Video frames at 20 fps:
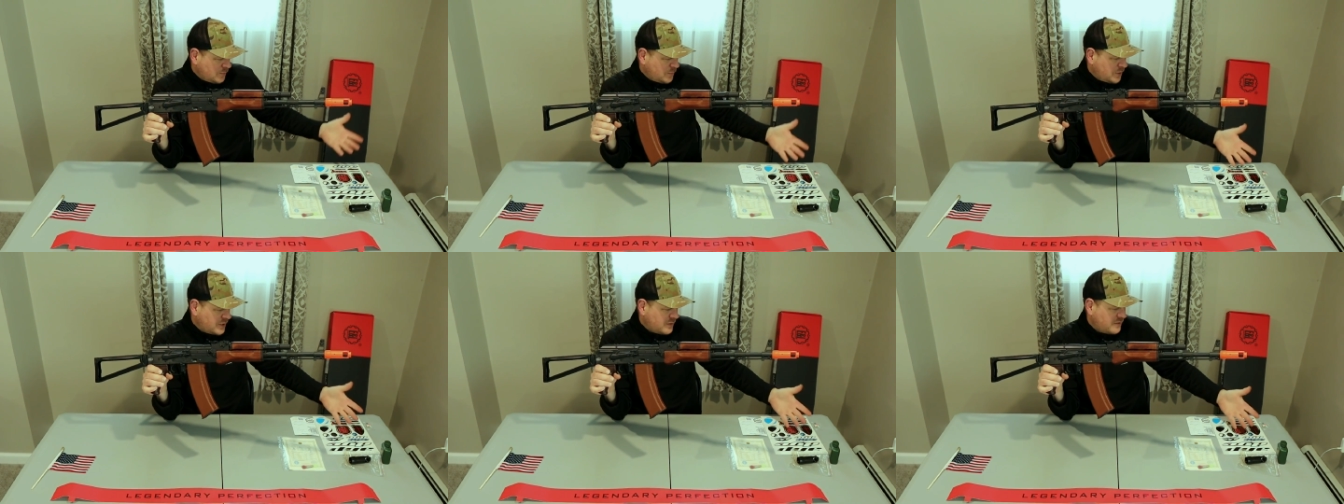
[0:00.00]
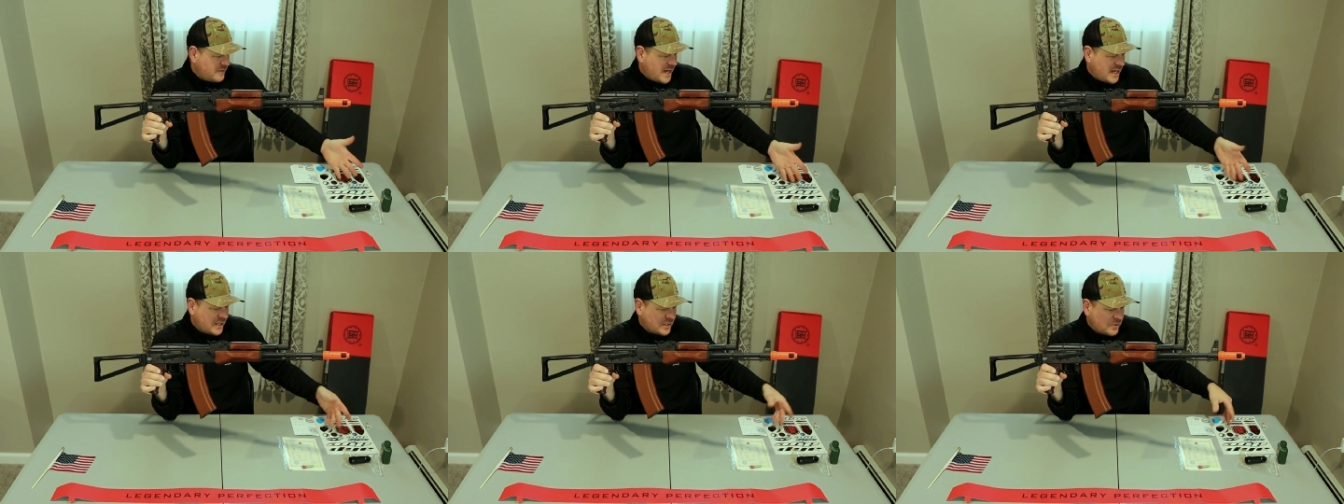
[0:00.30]
put
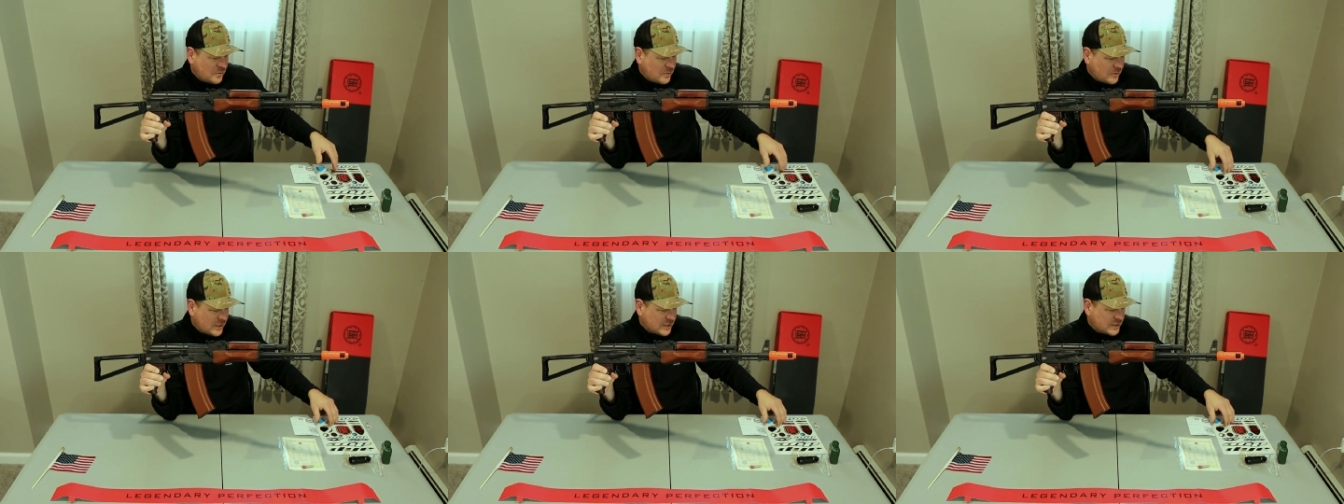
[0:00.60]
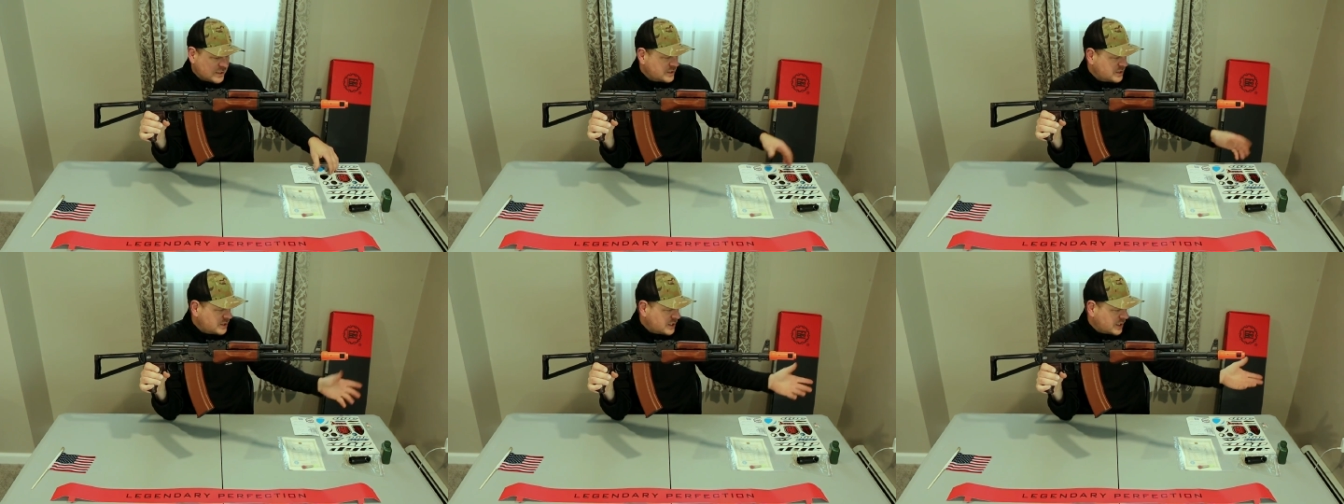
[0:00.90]
a value
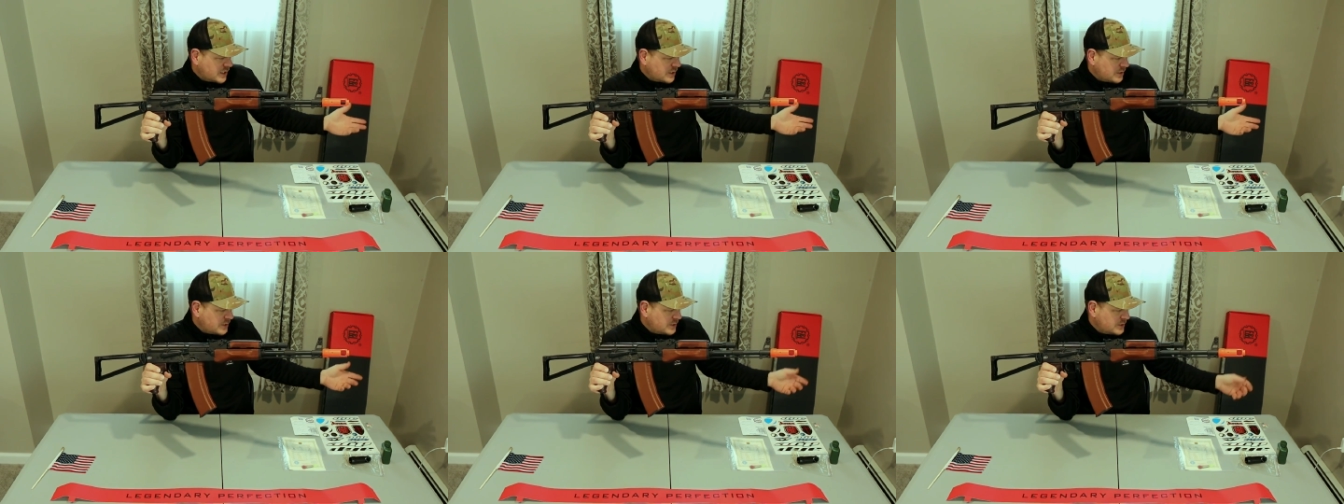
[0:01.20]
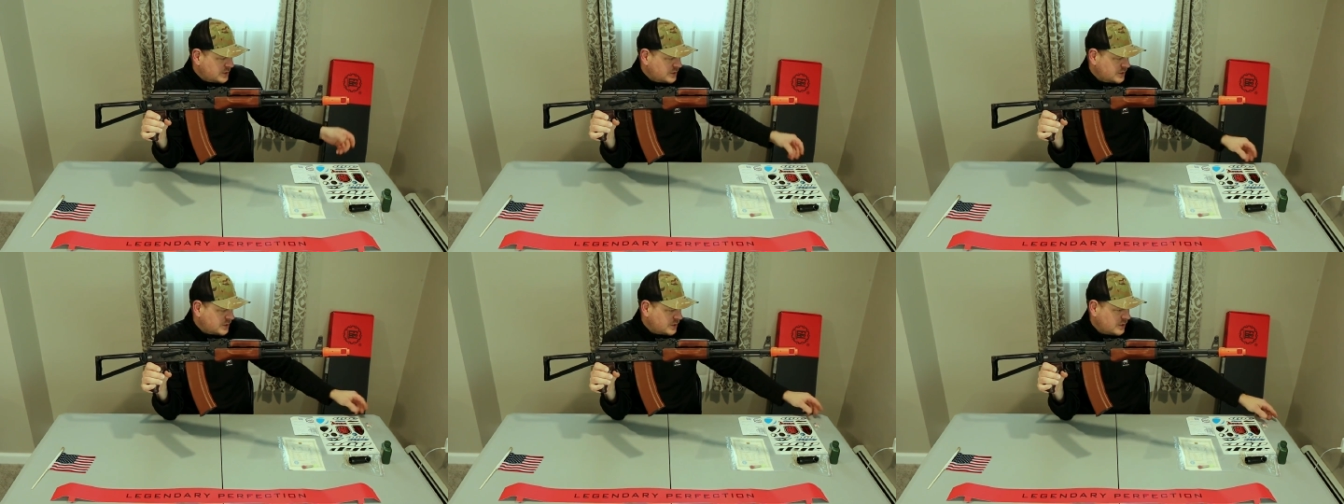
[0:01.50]
on the
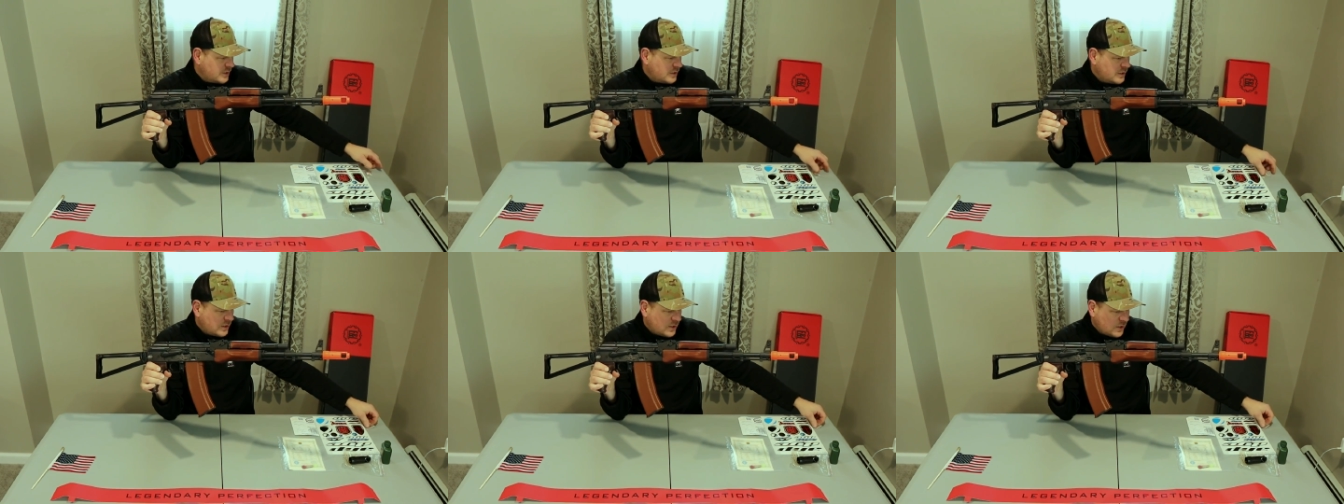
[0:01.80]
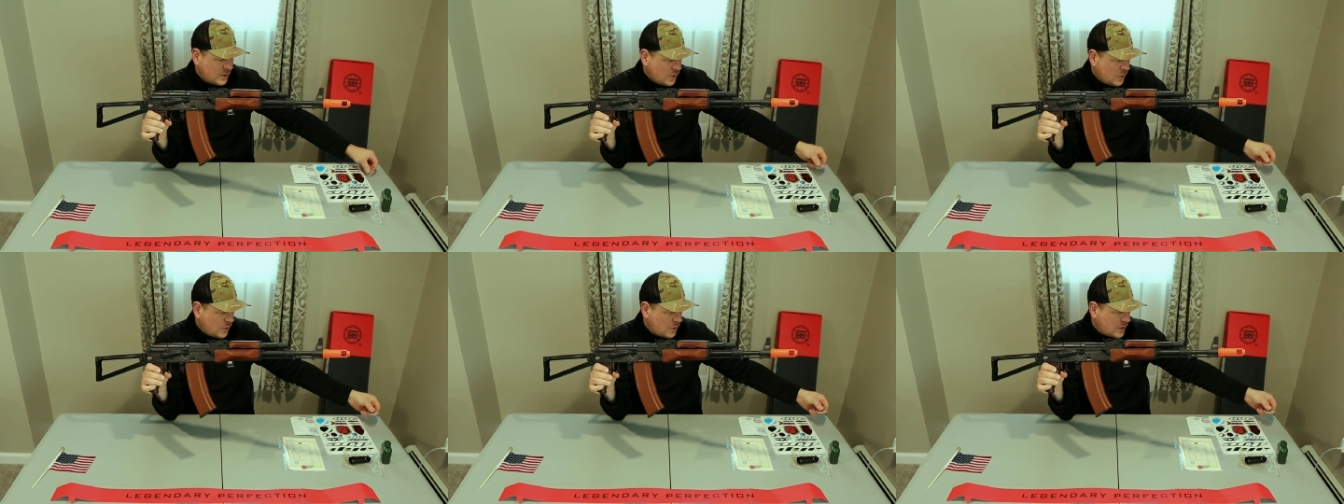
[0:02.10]
stickers
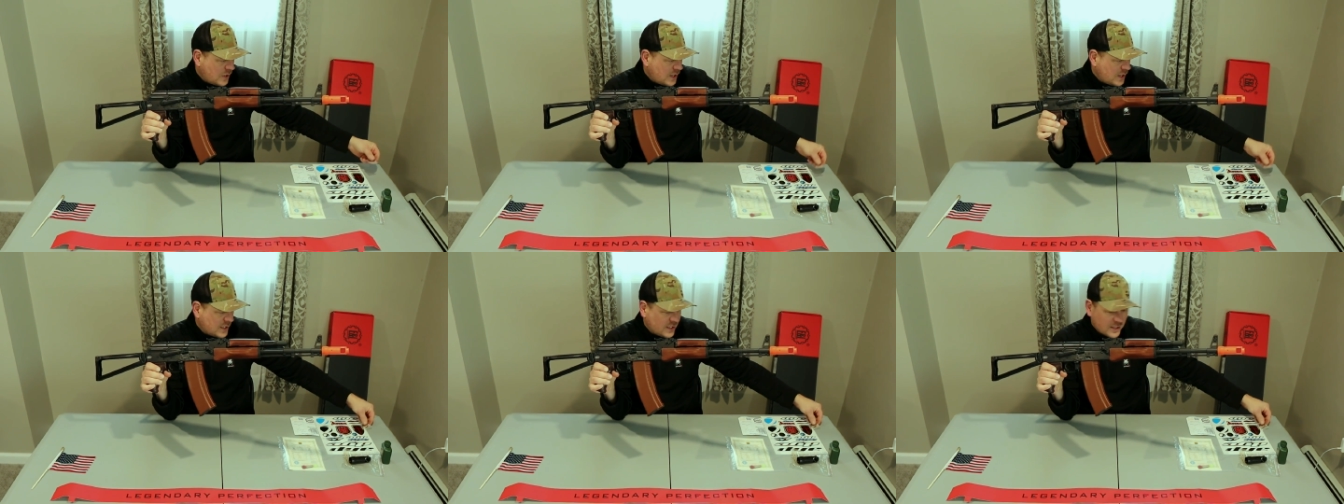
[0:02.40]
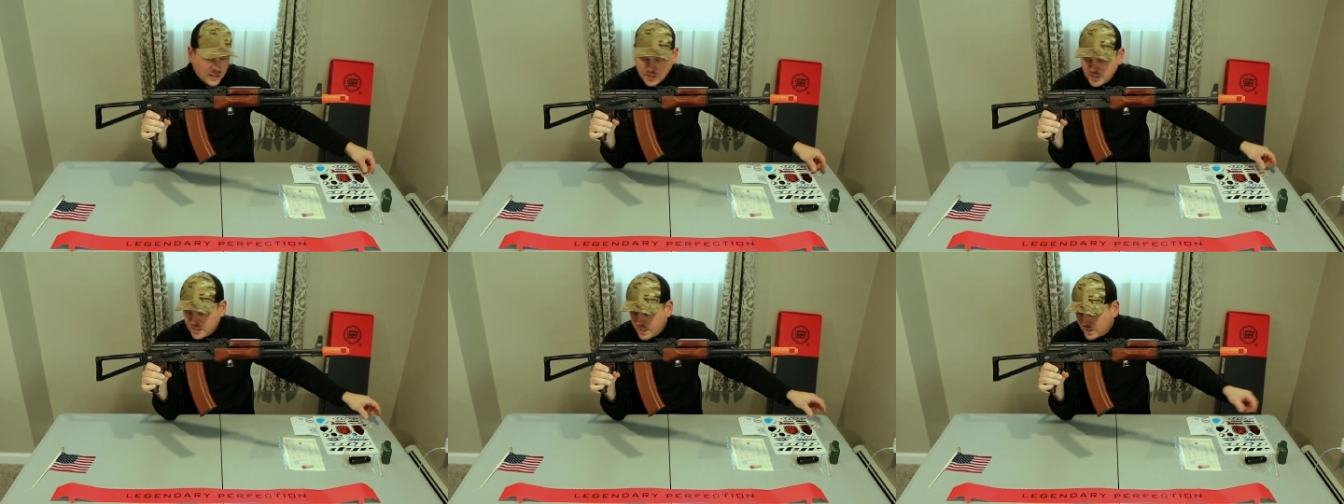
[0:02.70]
or
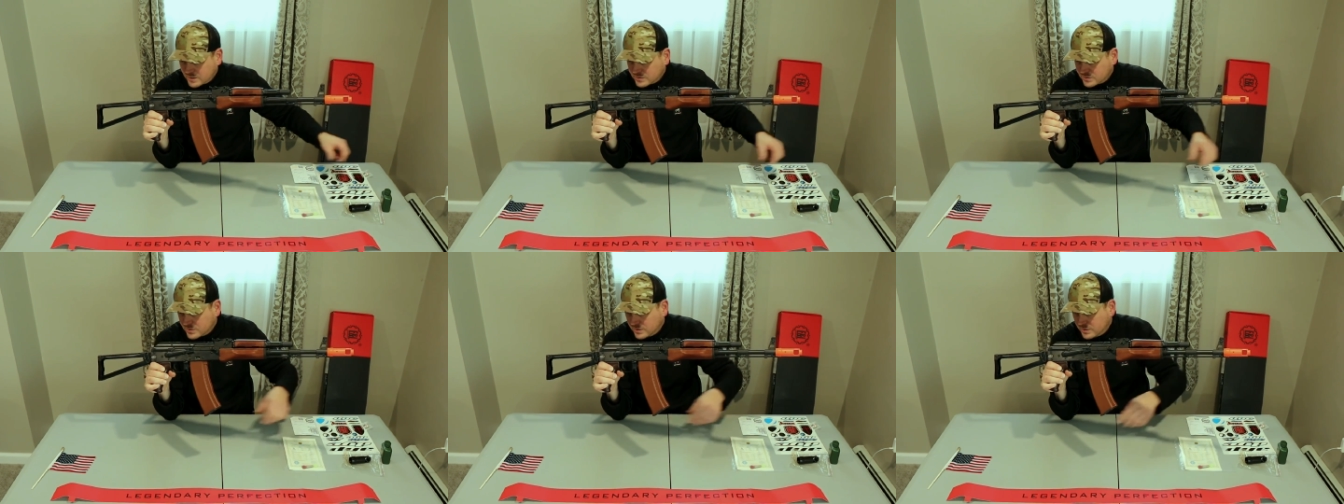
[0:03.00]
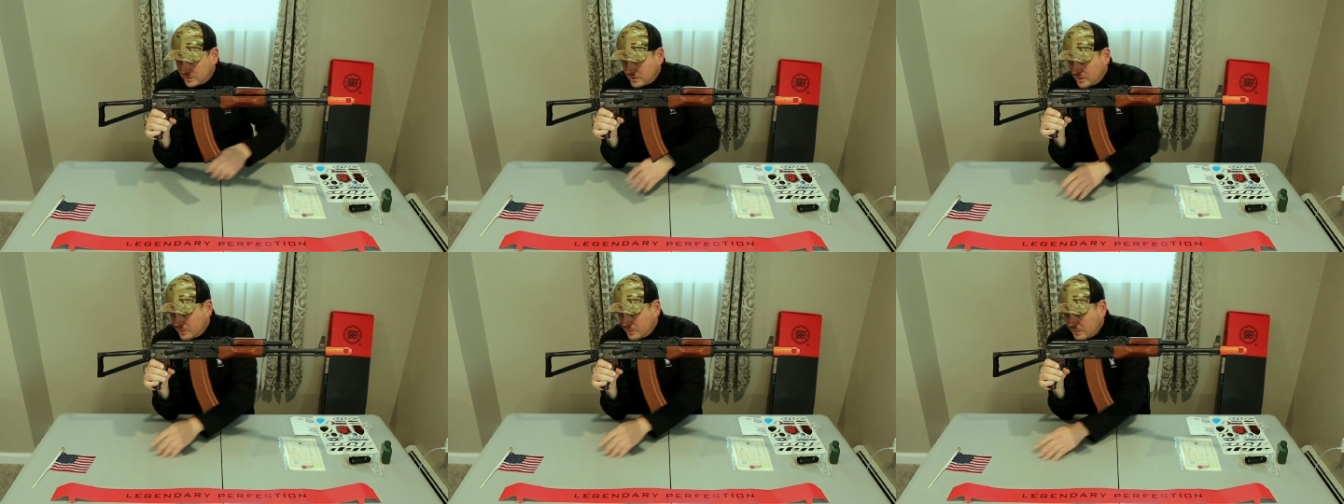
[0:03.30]
any of the extra